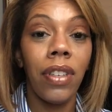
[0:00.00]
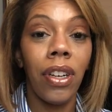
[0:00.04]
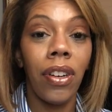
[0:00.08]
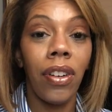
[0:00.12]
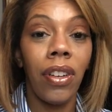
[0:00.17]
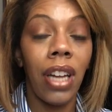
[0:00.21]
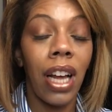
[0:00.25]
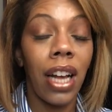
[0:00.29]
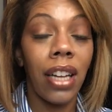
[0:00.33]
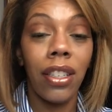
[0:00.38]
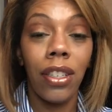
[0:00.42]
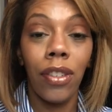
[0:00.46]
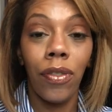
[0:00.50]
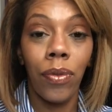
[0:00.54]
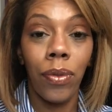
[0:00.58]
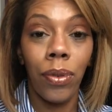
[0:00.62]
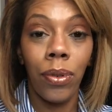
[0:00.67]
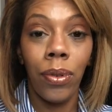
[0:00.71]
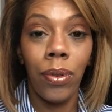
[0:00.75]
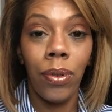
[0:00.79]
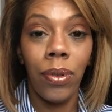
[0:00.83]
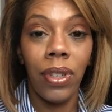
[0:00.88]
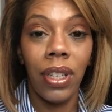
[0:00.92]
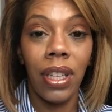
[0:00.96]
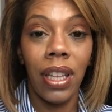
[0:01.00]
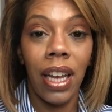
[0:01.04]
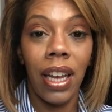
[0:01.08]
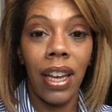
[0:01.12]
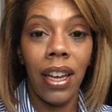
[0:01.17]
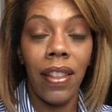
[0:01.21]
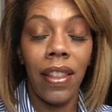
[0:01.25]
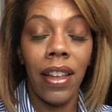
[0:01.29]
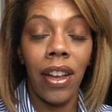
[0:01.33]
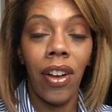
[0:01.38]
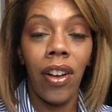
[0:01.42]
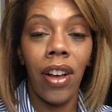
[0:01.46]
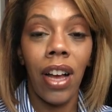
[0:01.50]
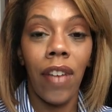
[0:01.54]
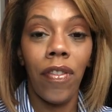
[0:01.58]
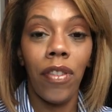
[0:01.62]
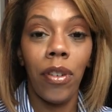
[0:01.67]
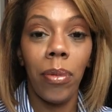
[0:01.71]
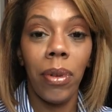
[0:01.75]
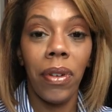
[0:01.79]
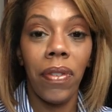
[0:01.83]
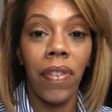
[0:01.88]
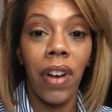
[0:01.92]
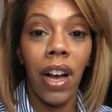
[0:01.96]
There are lots of rules and they all have
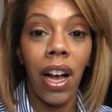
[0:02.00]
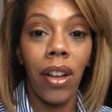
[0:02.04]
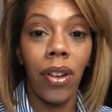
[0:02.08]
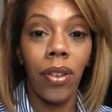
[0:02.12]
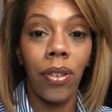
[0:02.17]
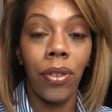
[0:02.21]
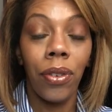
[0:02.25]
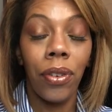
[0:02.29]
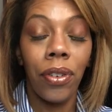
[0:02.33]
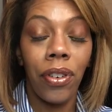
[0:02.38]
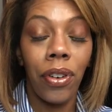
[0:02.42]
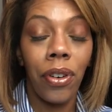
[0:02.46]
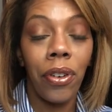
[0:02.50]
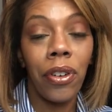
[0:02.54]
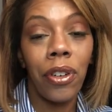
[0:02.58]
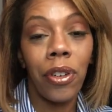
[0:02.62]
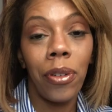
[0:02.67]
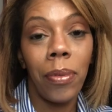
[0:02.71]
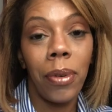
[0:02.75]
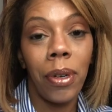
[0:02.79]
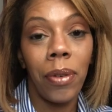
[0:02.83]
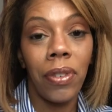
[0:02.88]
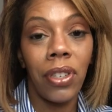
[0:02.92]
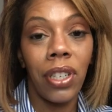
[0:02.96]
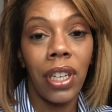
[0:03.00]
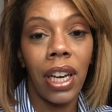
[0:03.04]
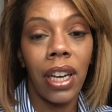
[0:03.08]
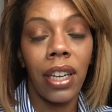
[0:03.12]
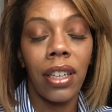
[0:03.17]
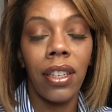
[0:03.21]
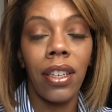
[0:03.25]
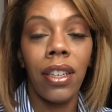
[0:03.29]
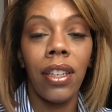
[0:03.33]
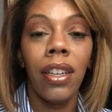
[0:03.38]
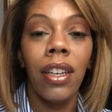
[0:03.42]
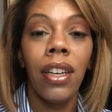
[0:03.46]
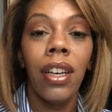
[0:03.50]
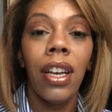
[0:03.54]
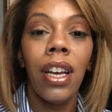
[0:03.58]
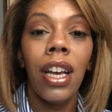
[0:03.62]
to be followed or it'll be rejected.